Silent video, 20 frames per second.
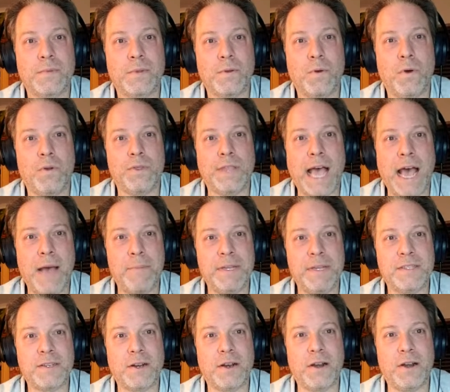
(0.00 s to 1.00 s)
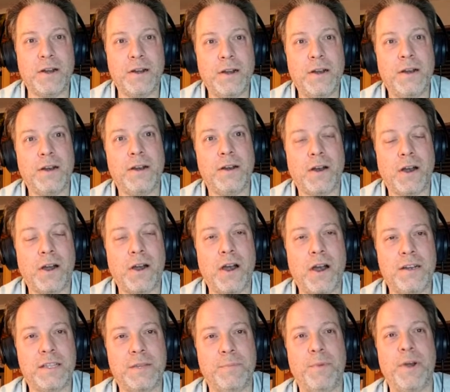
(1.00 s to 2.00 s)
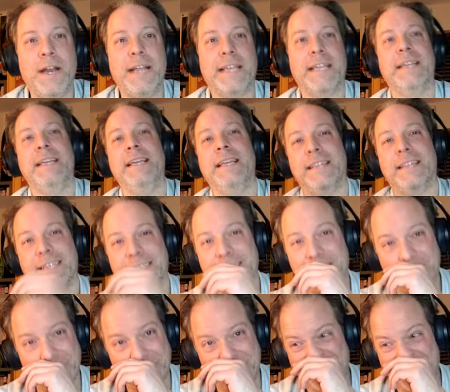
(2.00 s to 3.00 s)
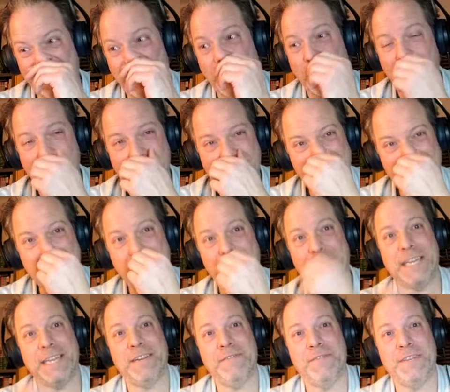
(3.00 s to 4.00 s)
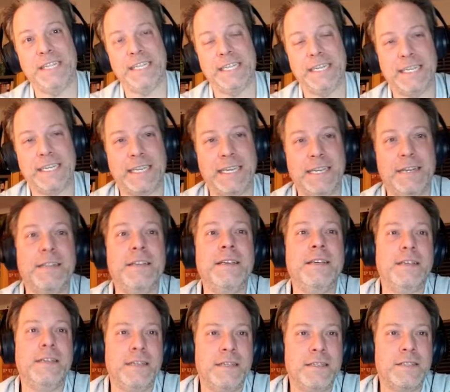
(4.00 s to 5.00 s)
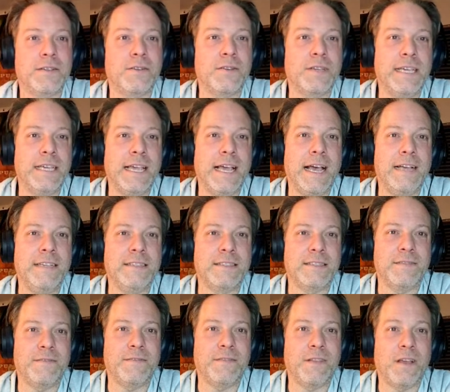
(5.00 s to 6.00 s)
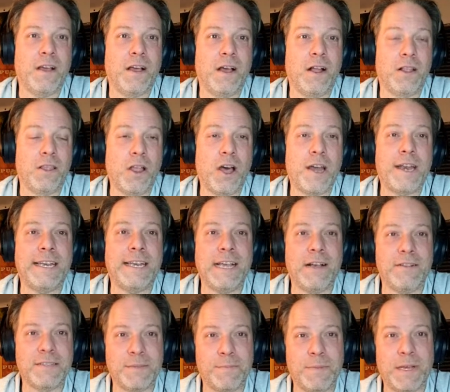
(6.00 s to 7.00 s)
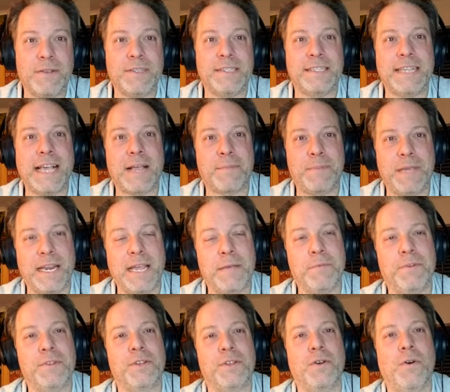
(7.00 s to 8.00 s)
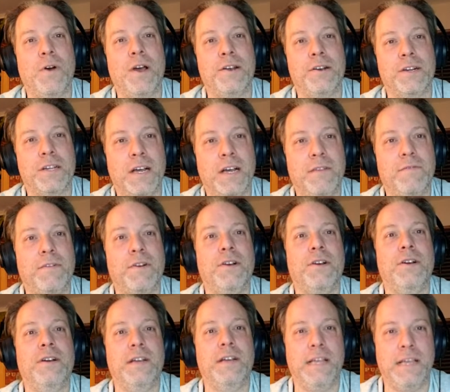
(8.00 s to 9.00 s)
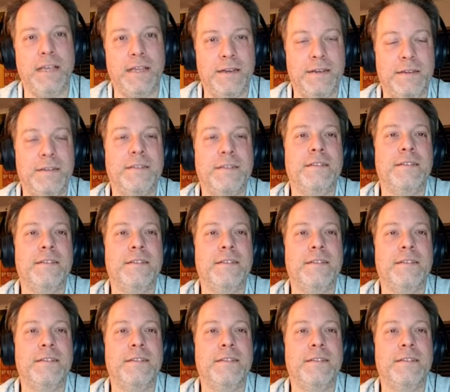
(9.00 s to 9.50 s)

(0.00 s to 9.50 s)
old habits are hard to break, and he thinks he'll go back to being a villain again. So he has a lot of doubts about Zach being able to go undercover and